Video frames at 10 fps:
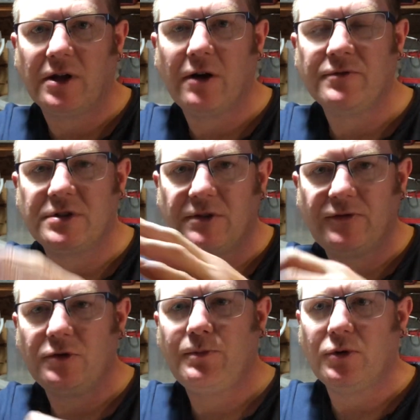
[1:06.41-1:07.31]
Obviously, if
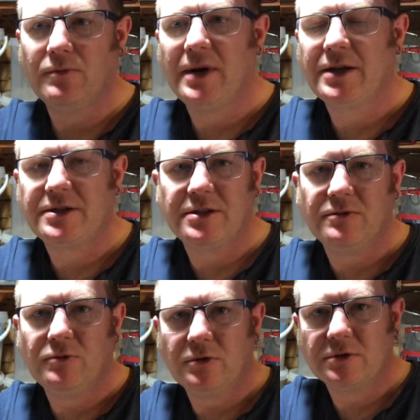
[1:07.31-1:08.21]
you put maggots in the
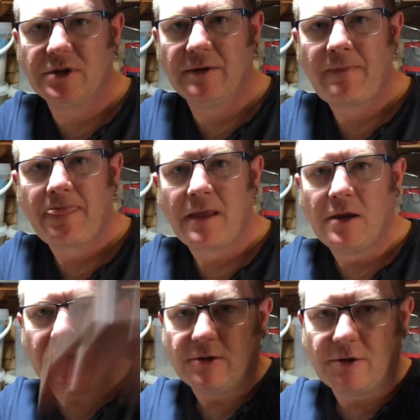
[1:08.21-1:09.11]
water,
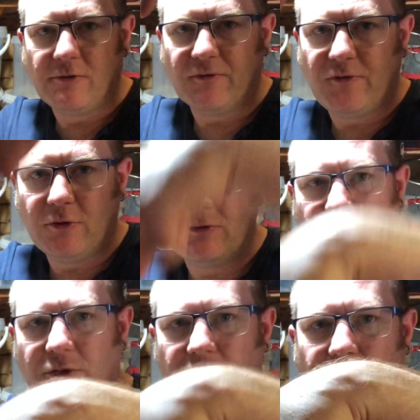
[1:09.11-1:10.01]
they don't fall
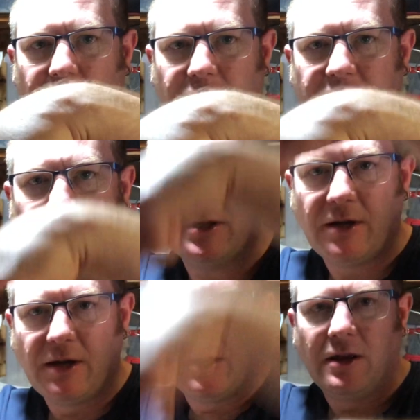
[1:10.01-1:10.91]
through the water
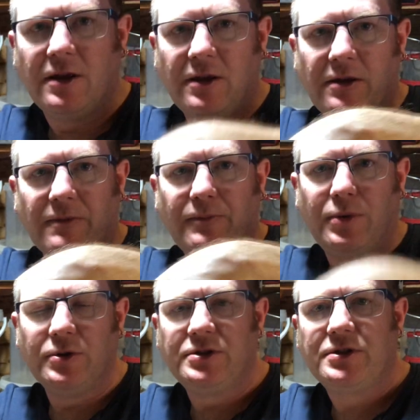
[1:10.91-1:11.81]

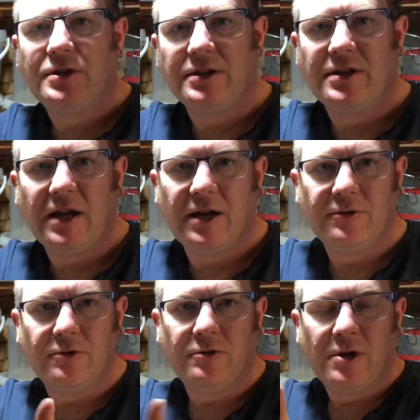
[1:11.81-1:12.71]
pointy side down
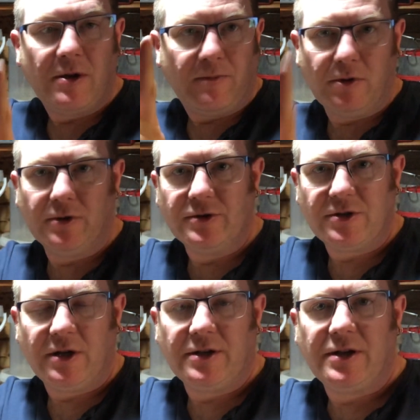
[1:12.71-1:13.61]
or blunt
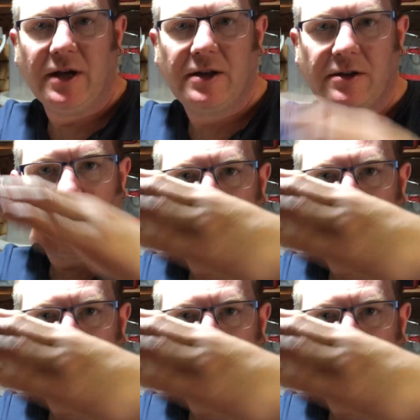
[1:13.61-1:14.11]
side down.